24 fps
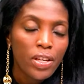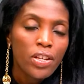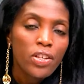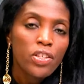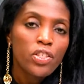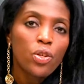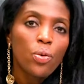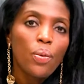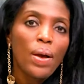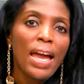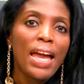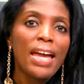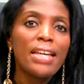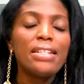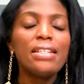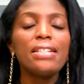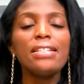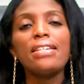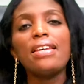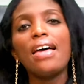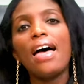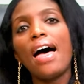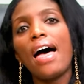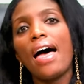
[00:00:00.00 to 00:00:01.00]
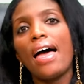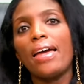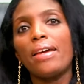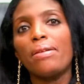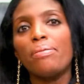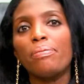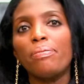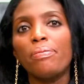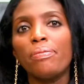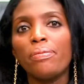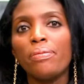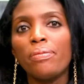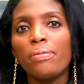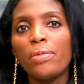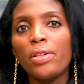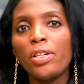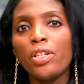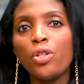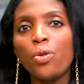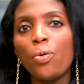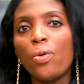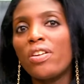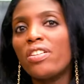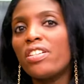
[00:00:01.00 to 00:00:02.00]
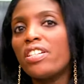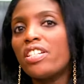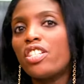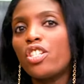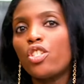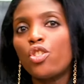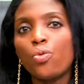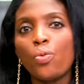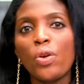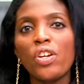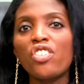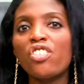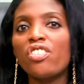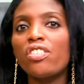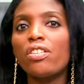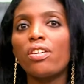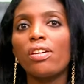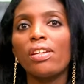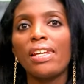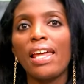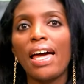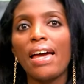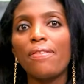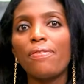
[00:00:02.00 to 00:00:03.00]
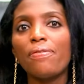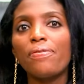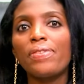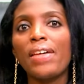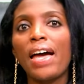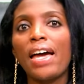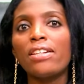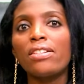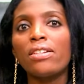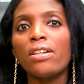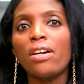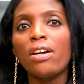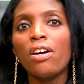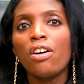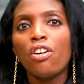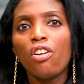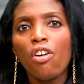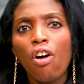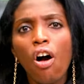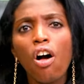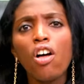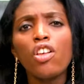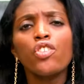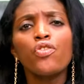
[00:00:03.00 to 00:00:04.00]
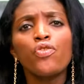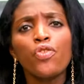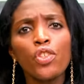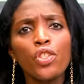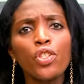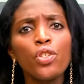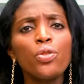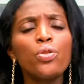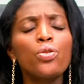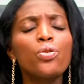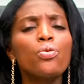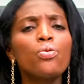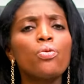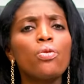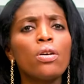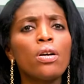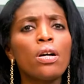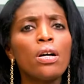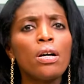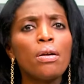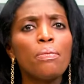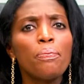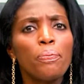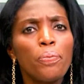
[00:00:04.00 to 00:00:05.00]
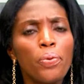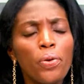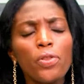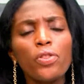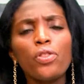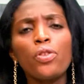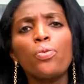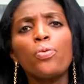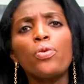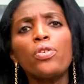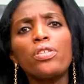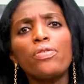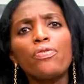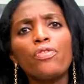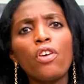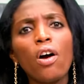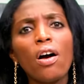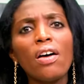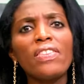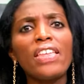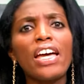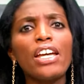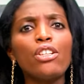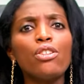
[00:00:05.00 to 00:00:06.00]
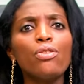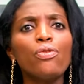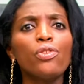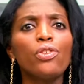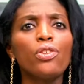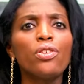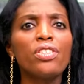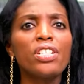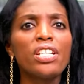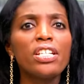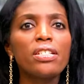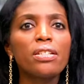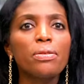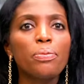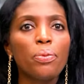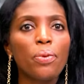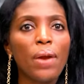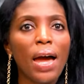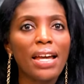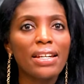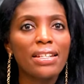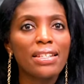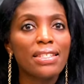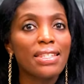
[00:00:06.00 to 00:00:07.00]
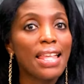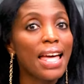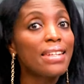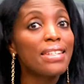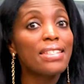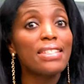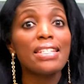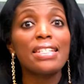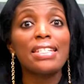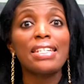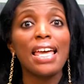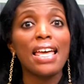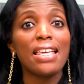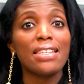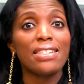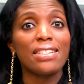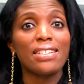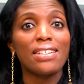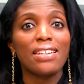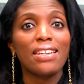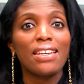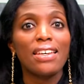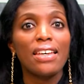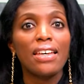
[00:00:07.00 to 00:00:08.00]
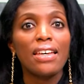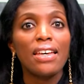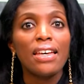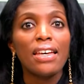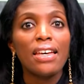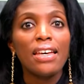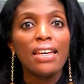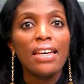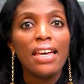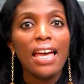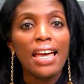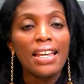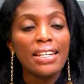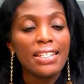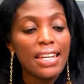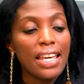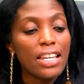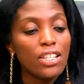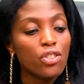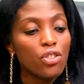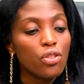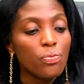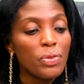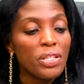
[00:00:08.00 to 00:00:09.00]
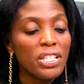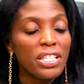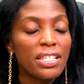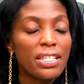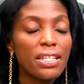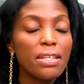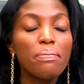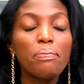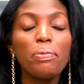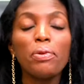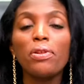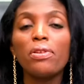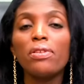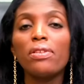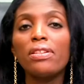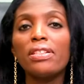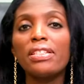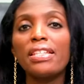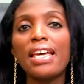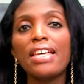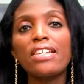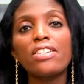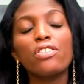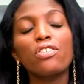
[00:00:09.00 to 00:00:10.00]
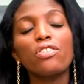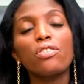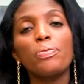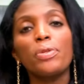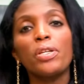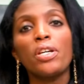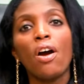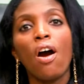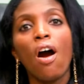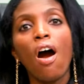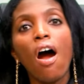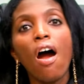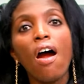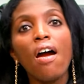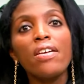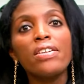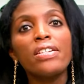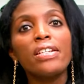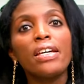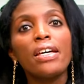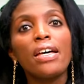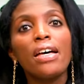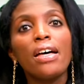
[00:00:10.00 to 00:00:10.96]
So, anytime you are in a situation in your life that calls for you to put the word of God that you've learned into practice, that is a test. And tests could be simple, tests could be hard,